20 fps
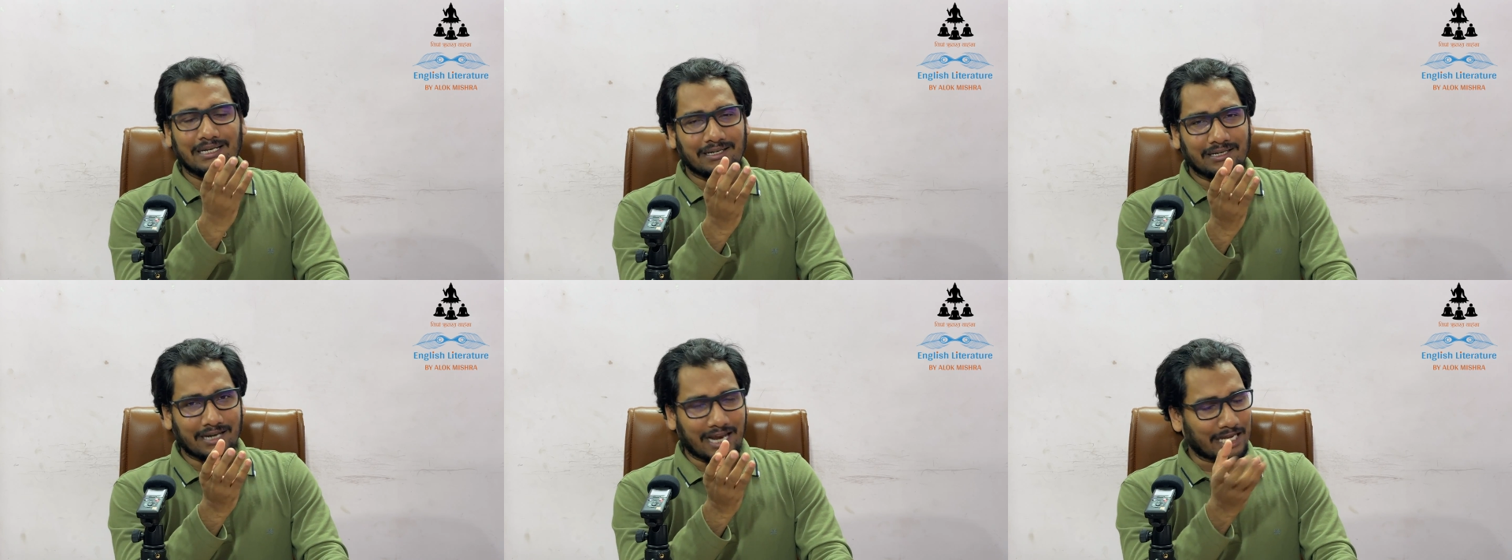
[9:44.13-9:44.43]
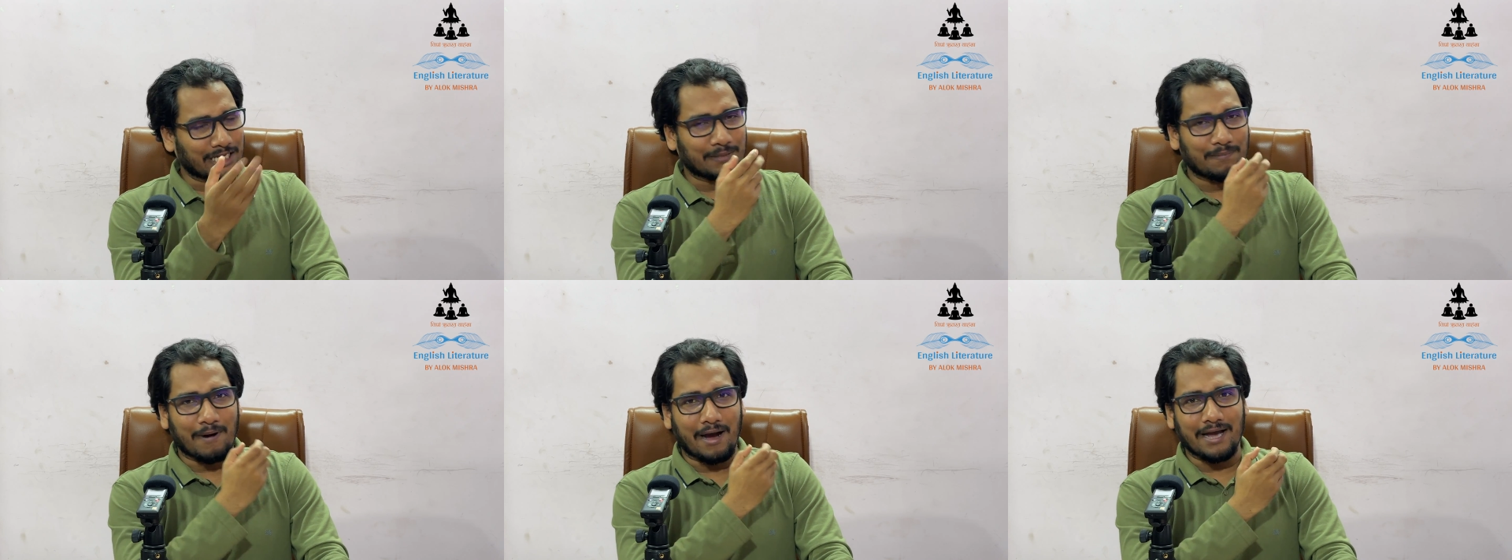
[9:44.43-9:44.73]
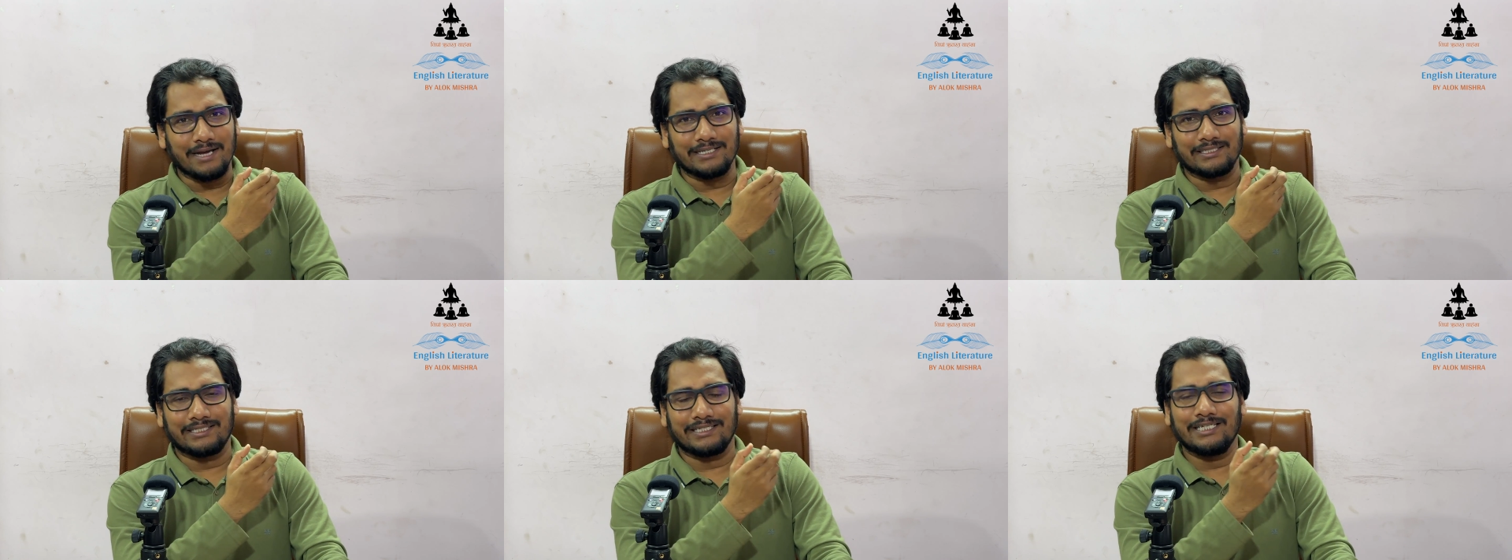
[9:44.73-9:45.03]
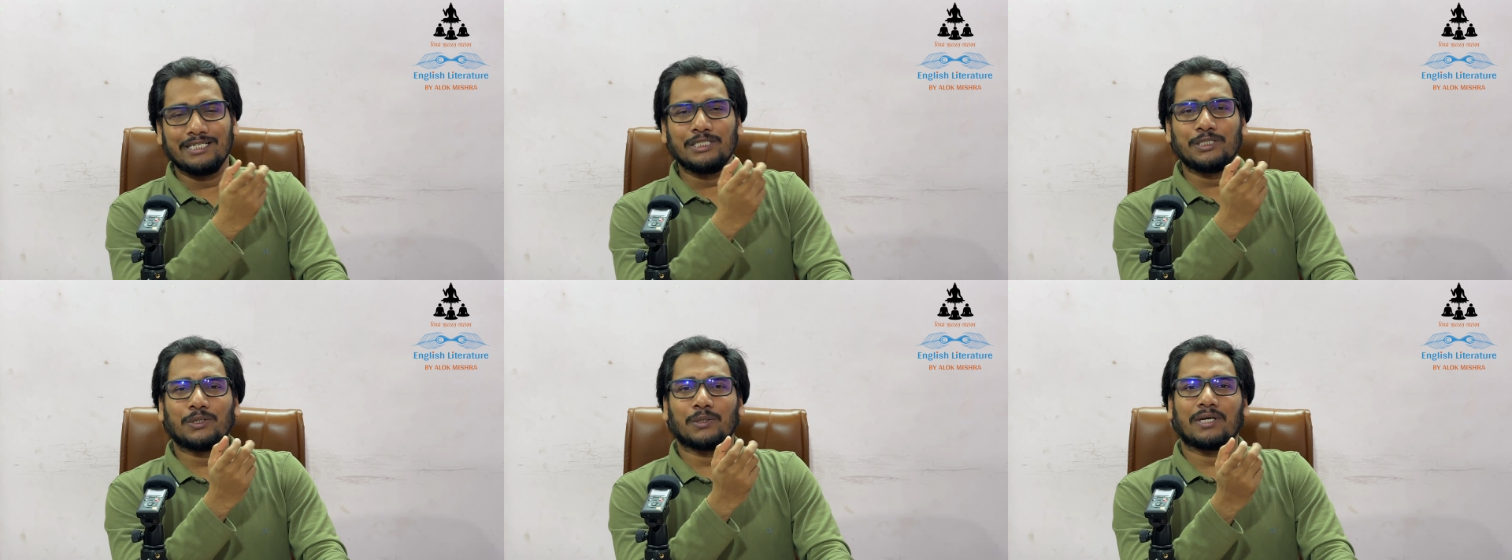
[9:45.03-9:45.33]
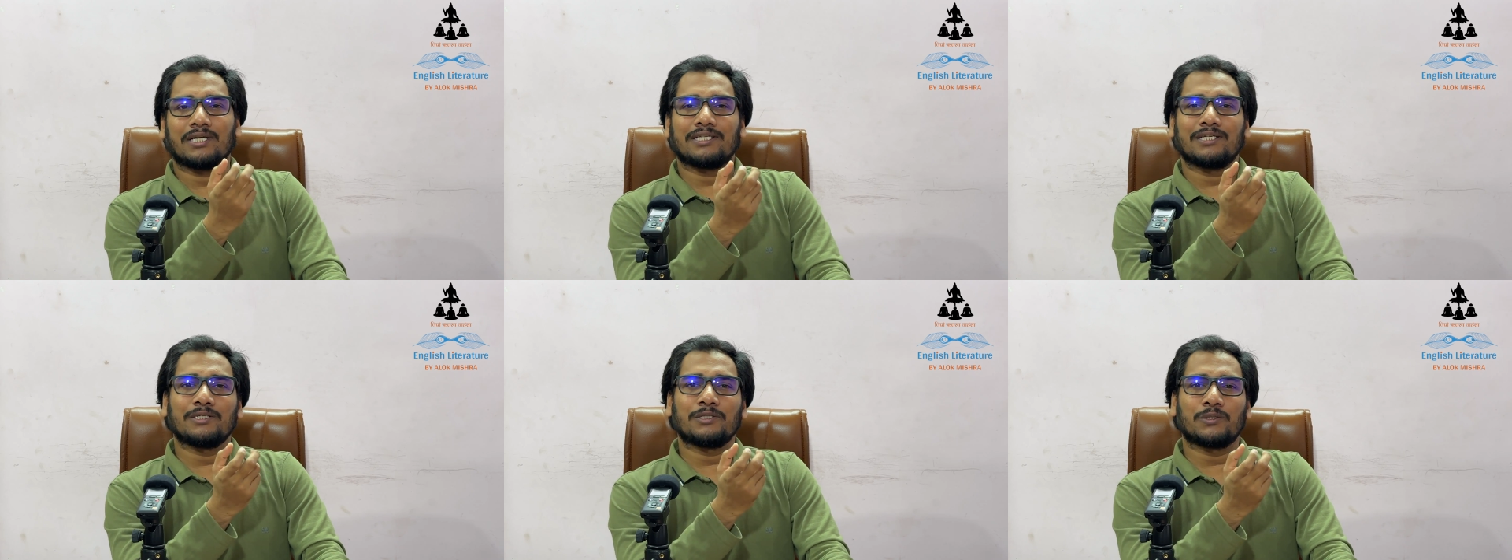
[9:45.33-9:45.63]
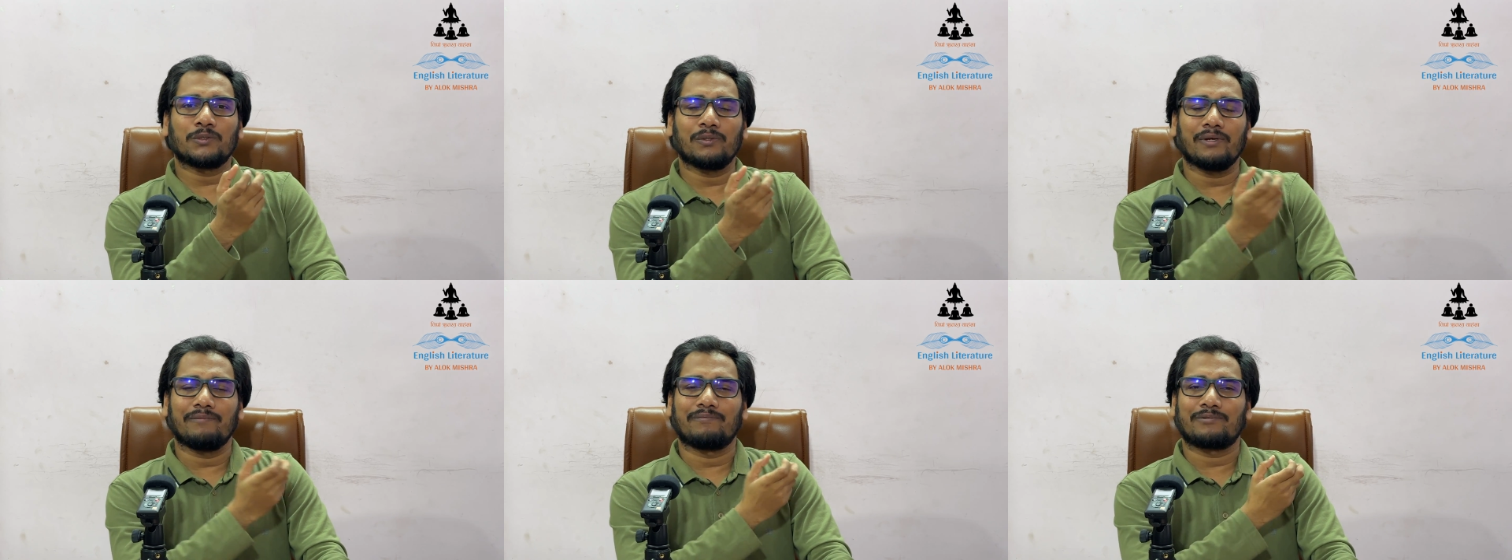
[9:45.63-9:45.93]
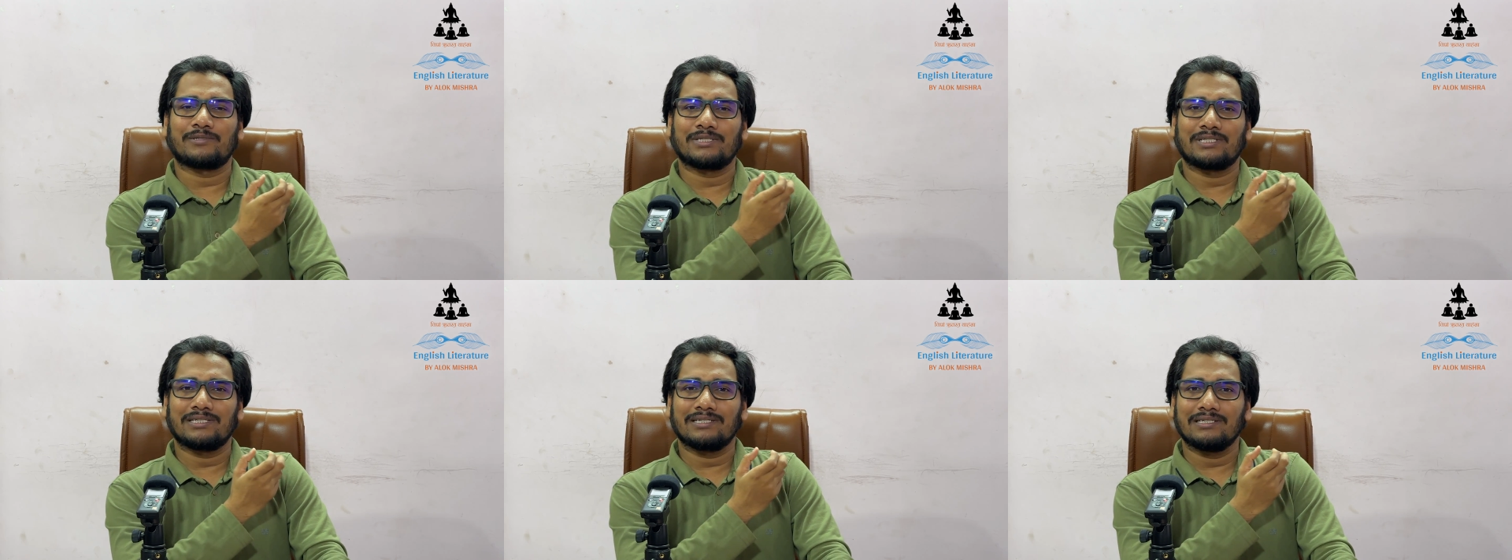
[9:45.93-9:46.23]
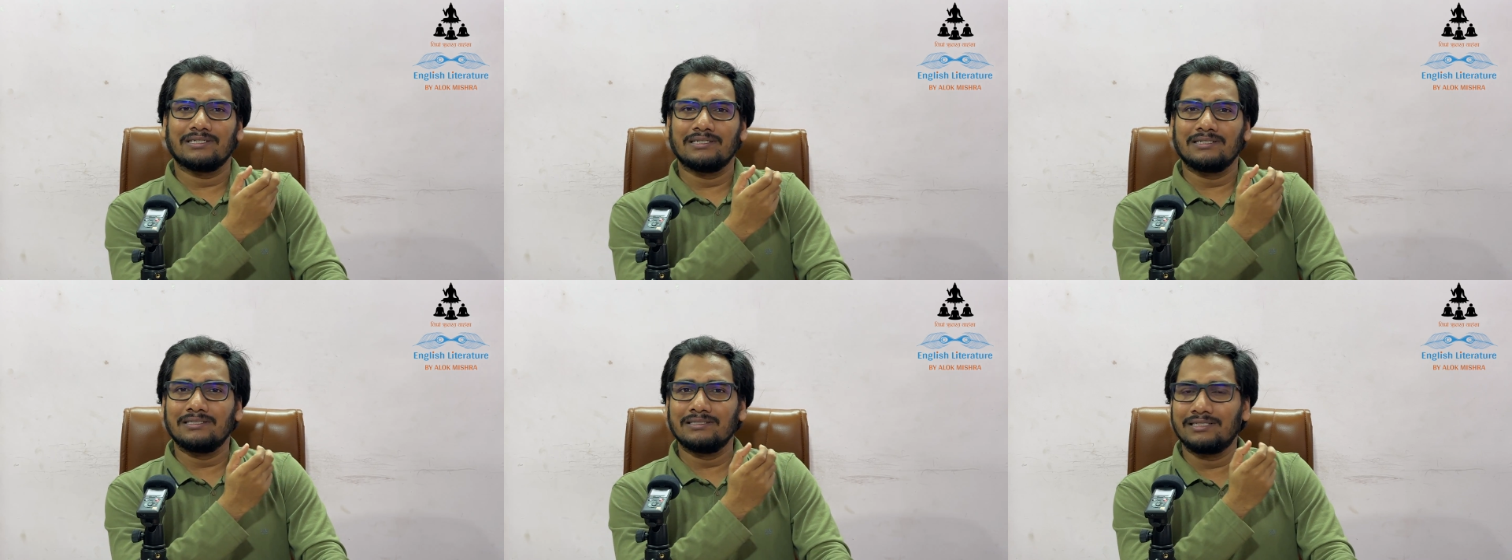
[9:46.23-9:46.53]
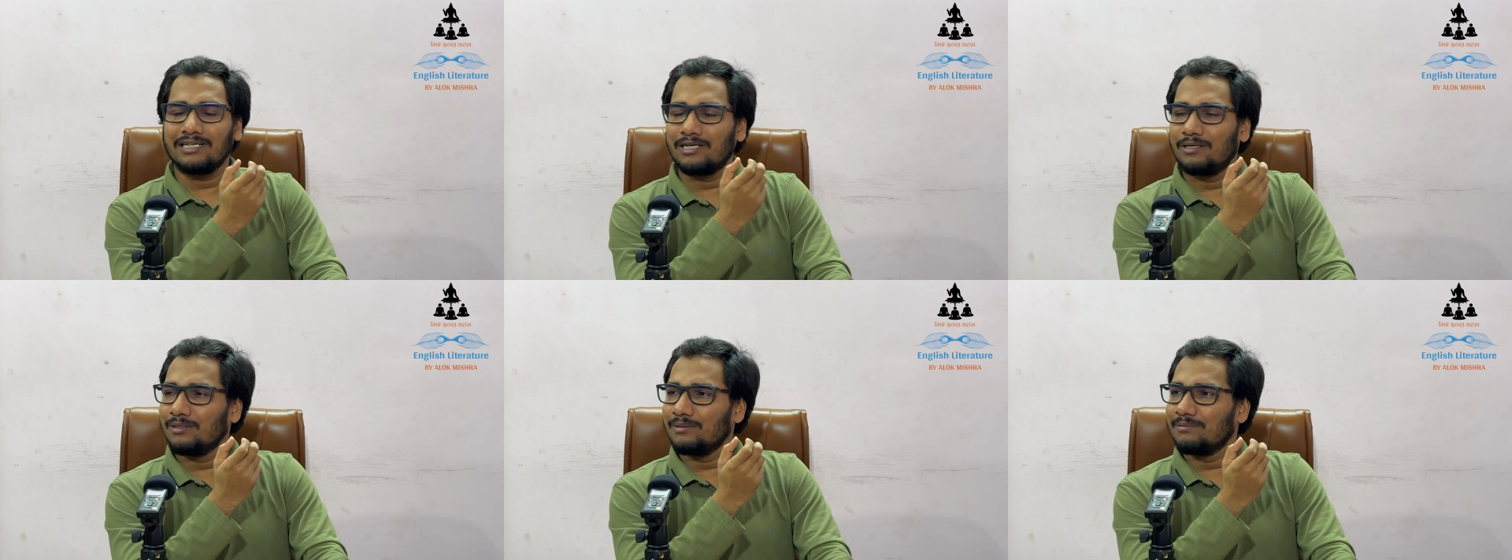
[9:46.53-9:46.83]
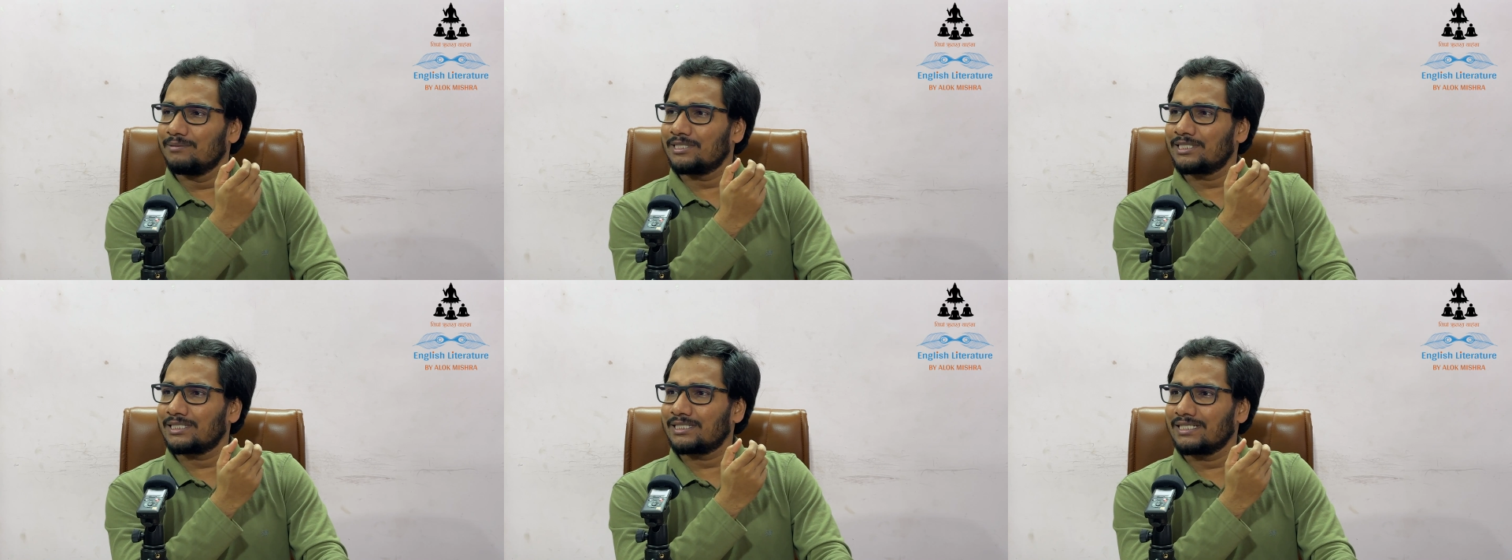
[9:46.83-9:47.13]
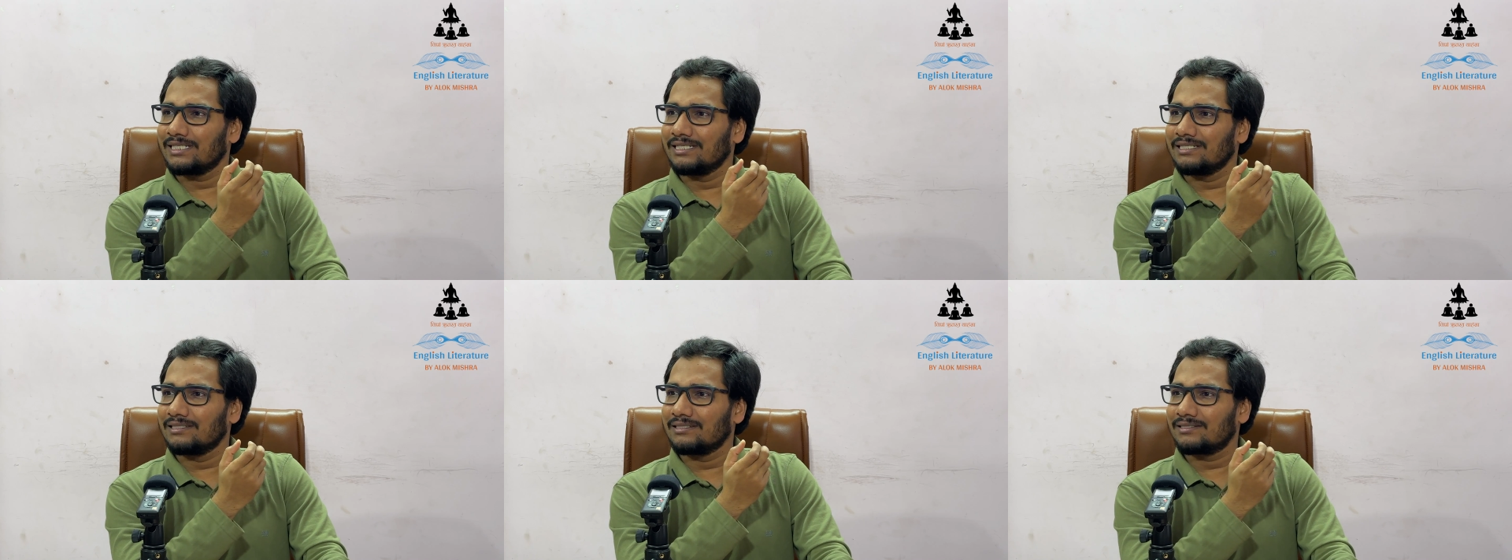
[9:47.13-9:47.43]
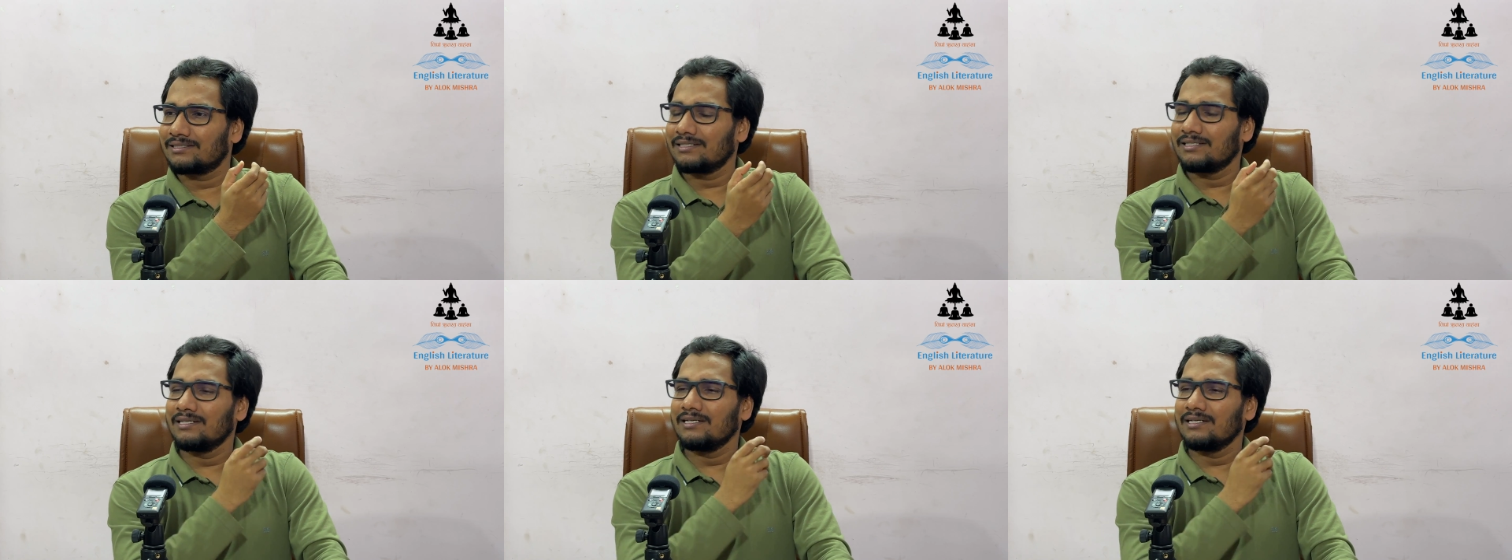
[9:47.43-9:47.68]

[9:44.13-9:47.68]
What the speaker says: Likewise, in Jonathan Swift's The Gulliver's Tales,